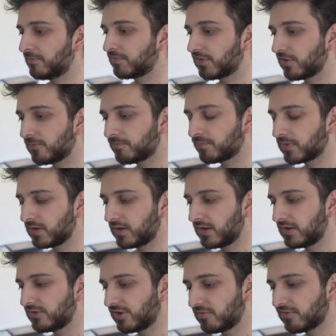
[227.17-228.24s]
So
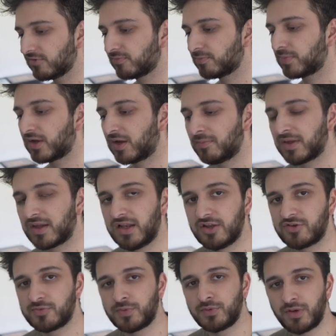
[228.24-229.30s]
in terms of becoming
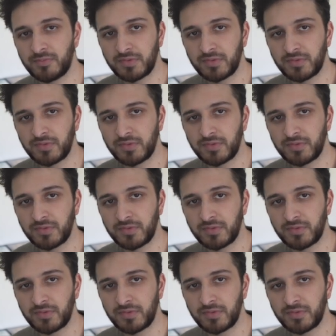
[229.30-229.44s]
eligible,